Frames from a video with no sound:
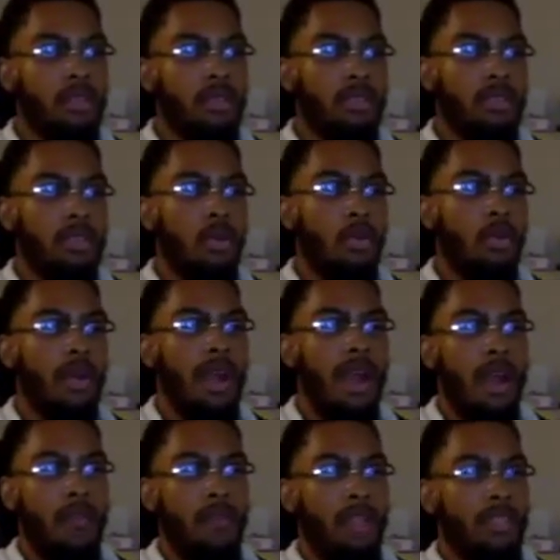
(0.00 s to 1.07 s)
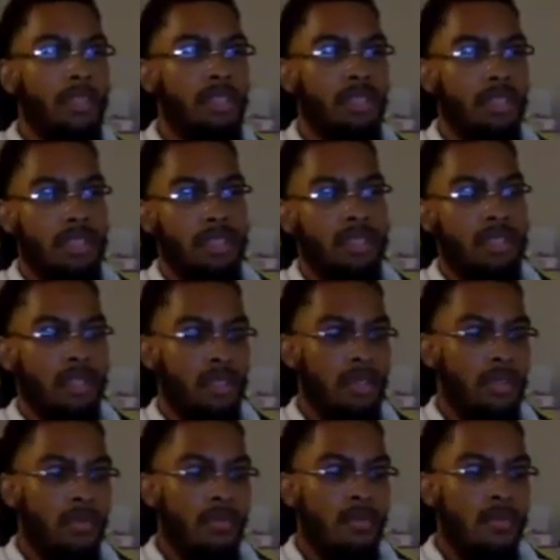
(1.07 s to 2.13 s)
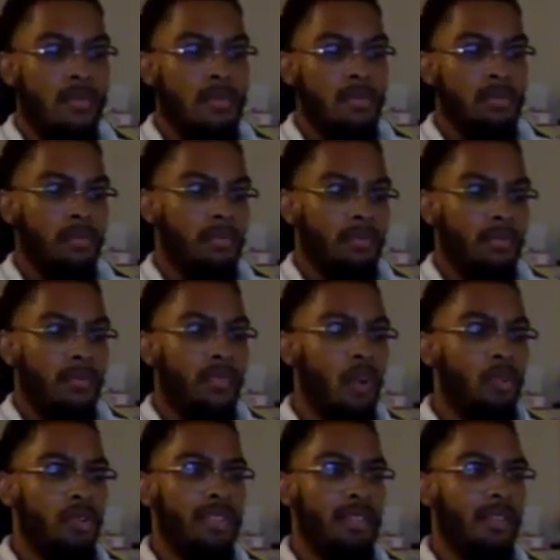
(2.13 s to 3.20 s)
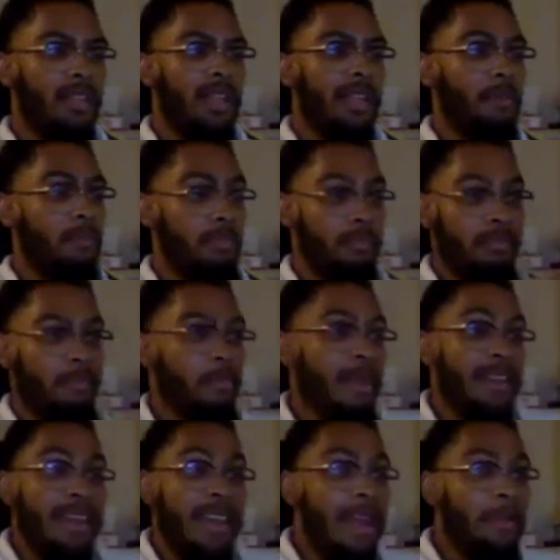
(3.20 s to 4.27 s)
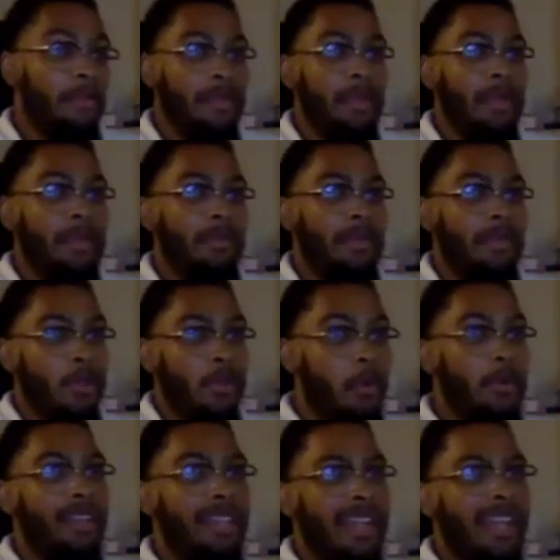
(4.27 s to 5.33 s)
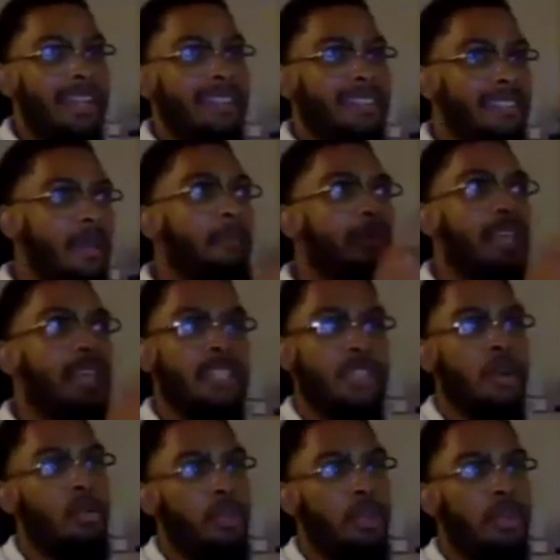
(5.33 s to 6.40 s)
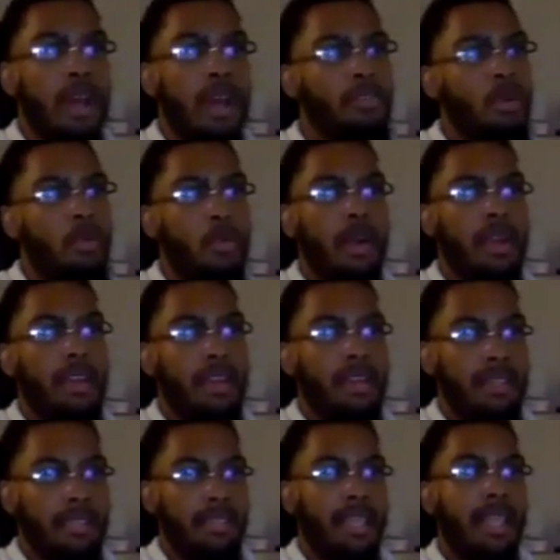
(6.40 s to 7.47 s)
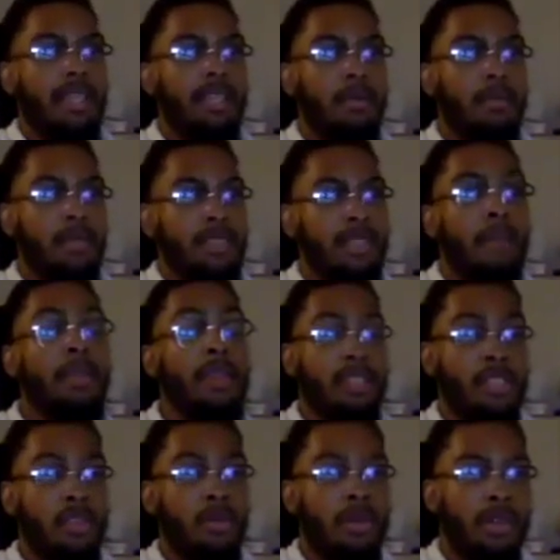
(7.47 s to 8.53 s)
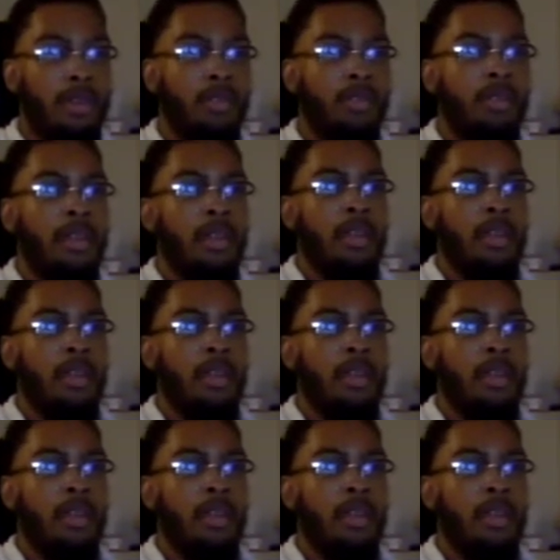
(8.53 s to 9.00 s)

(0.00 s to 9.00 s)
So I rather just focus on like being happy, knowing that something is going on. I don't know what exactly, but something is going on.